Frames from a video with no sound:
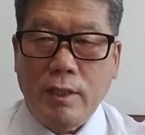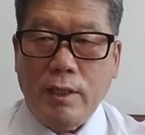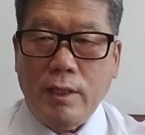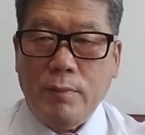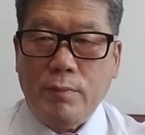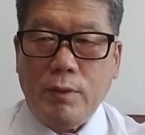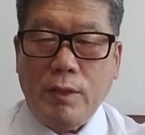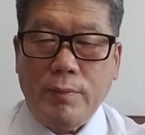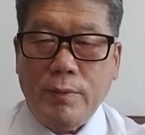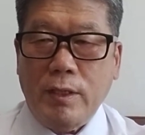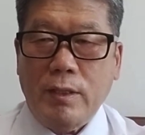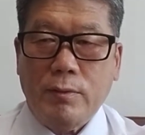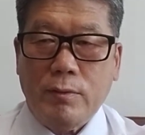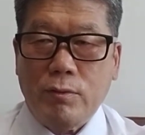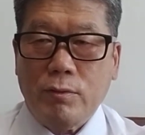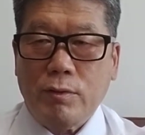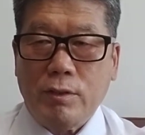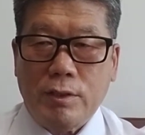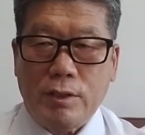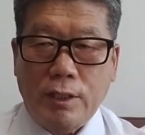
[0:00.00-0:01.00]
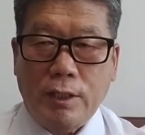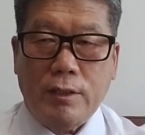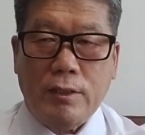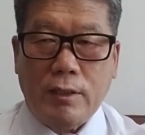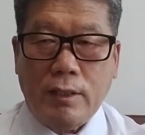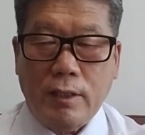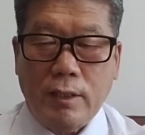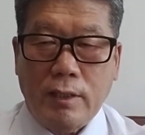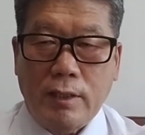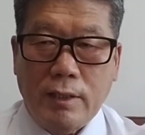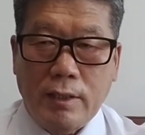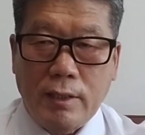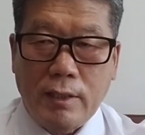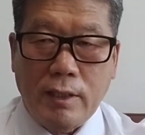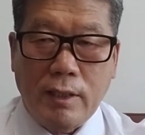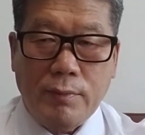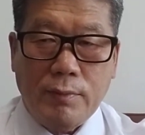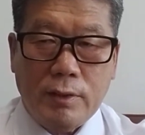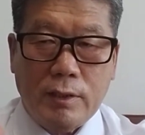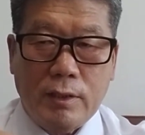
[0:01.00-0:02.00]
from A to the Z.
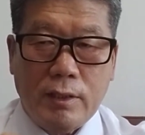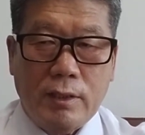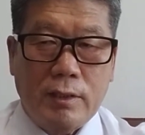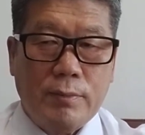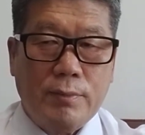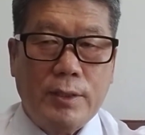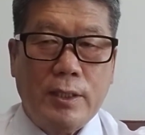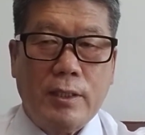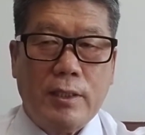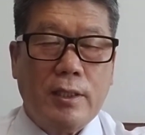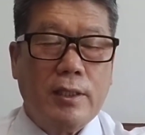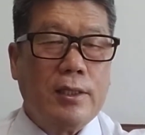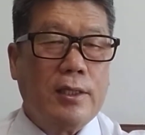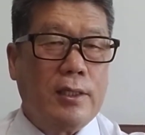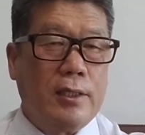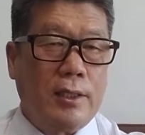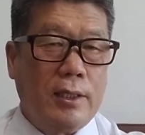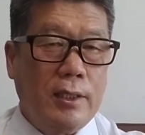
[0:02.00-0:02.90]
Everything is very clear.